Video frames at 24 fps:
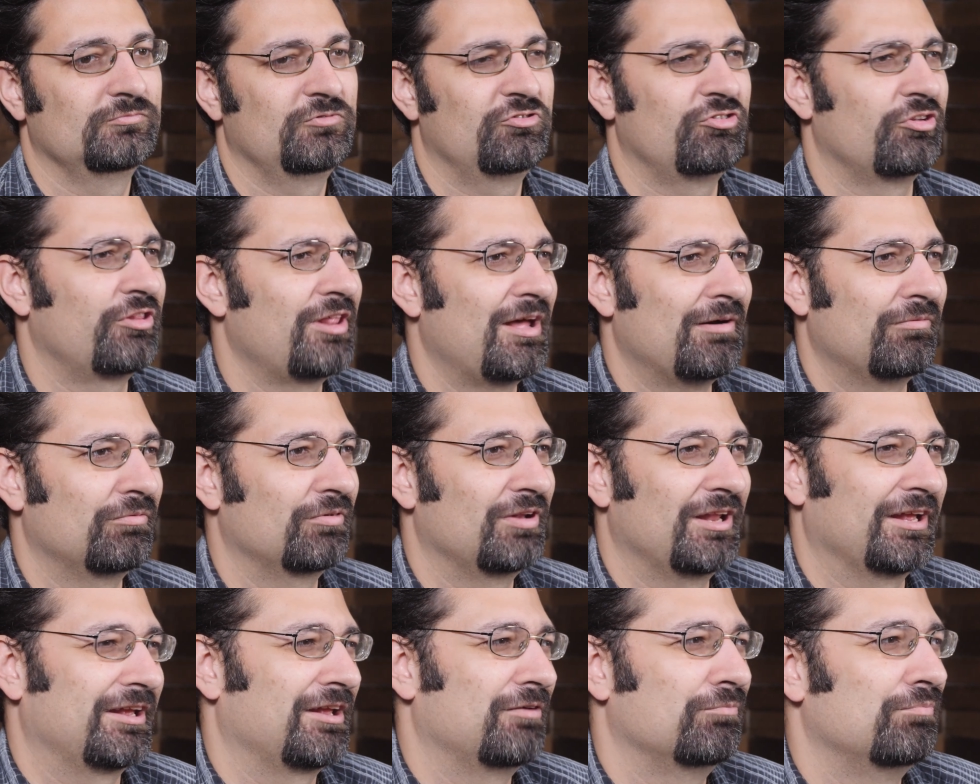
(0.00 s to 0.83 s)
So that,
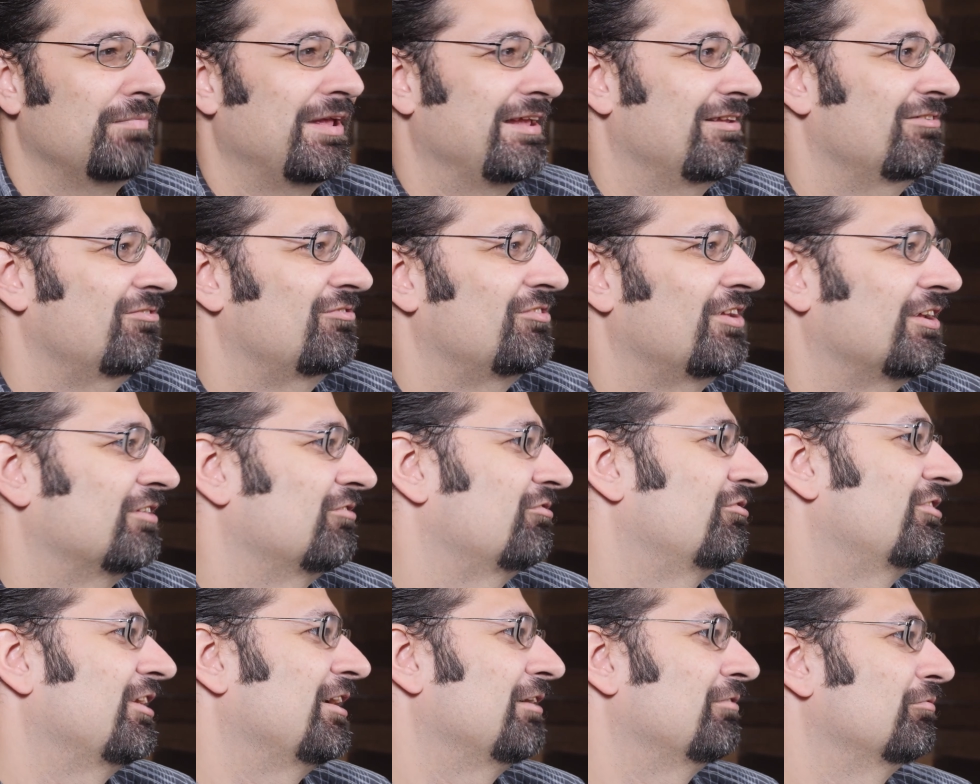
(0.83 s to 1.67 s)
like, it makes
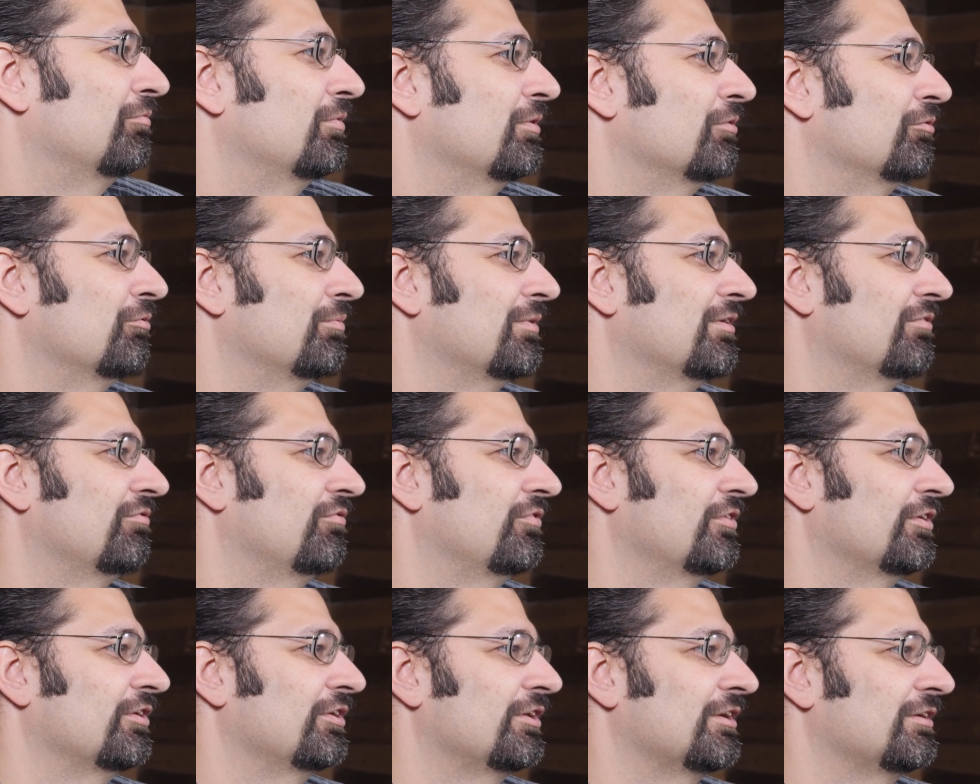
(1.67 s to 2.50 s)
sense that we would be
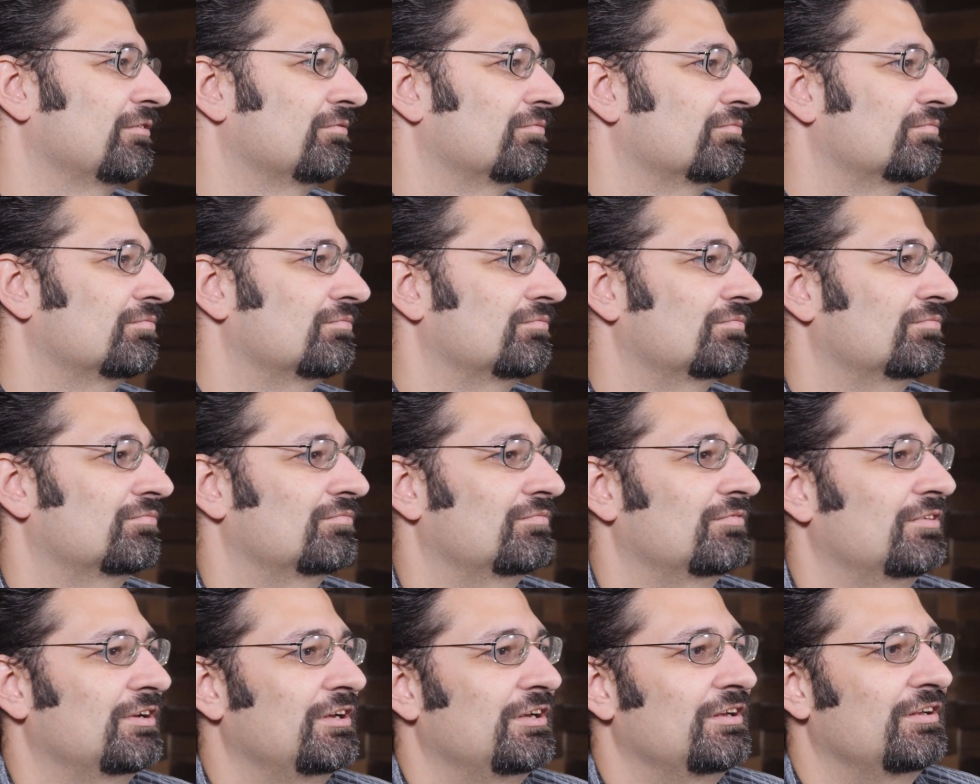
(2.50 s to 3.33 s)
feeling,
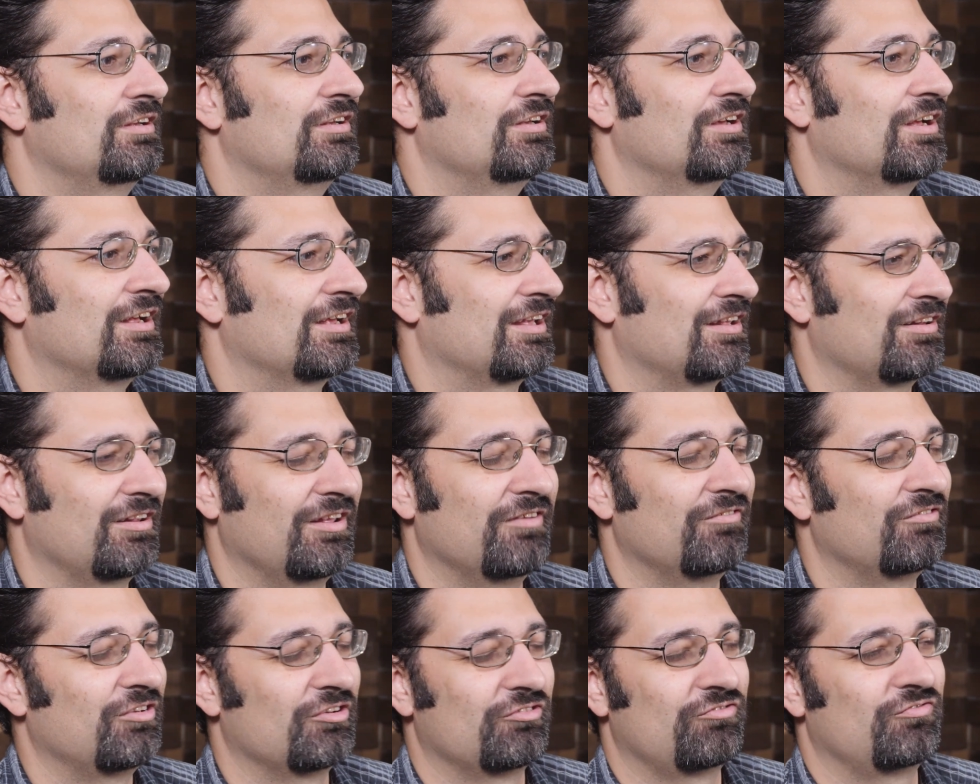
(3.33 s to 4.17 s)
like, it,
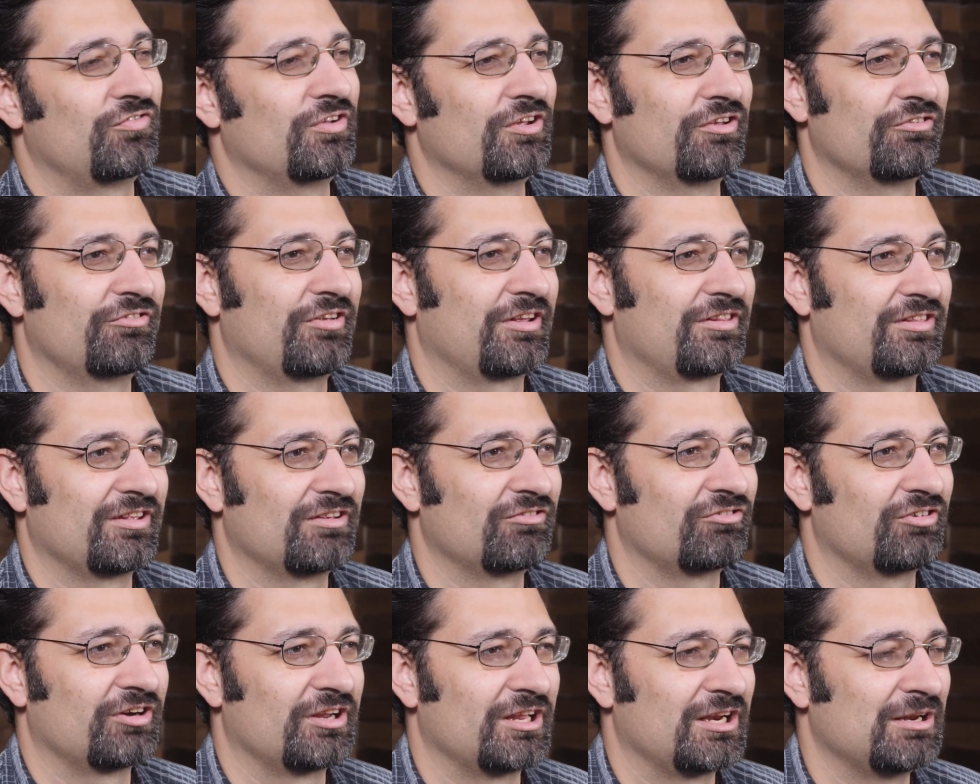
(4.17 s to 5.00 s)
it just feels like
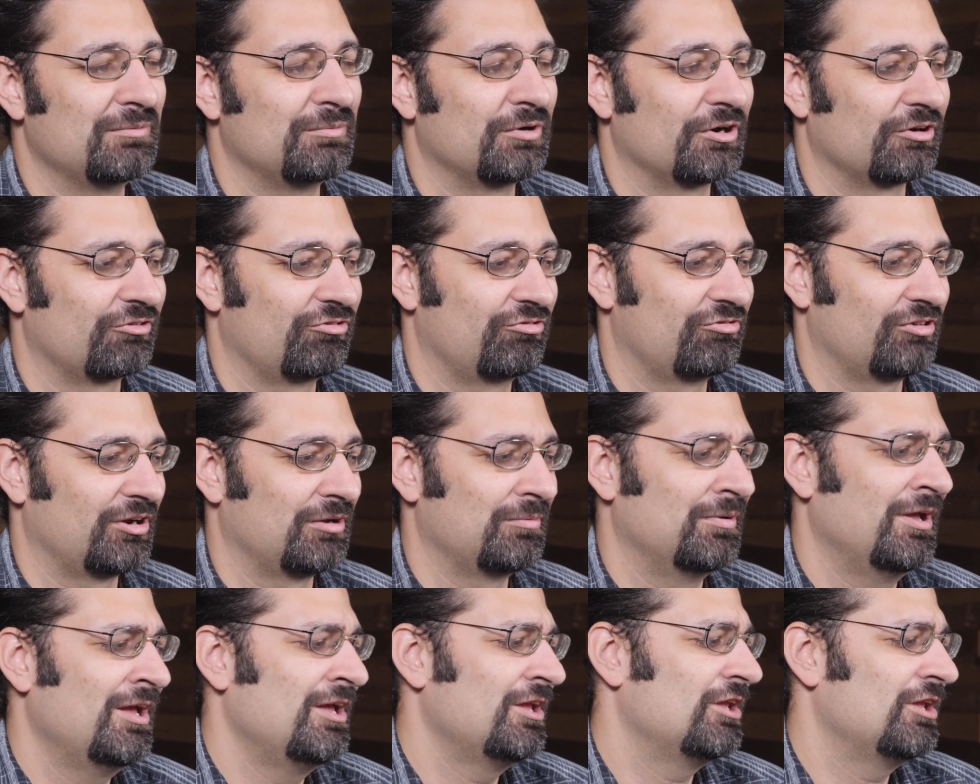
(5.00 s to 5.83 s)
things are getting more extreme.